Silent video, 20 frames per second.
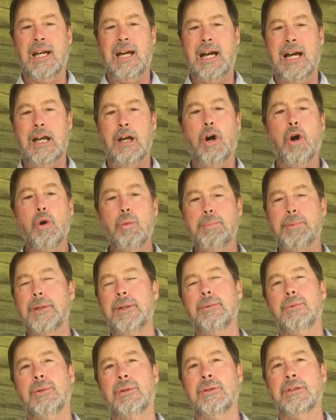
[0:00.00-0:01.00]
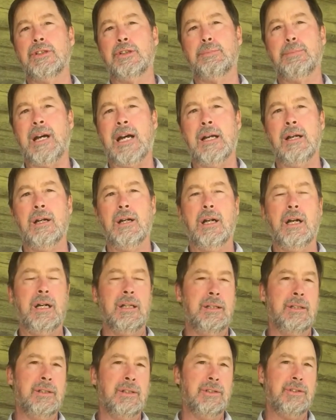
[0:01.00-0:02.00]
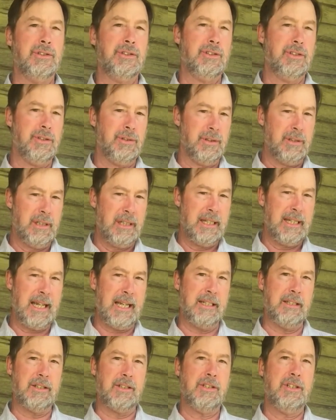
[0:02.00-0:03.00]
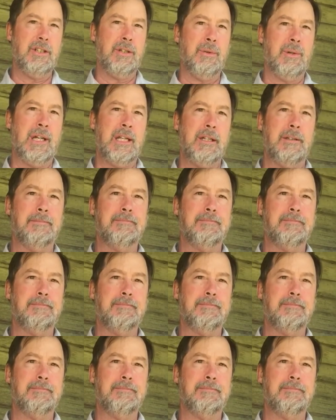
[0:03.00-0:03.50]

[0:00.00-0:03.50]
I hope it will inspire others to get to it.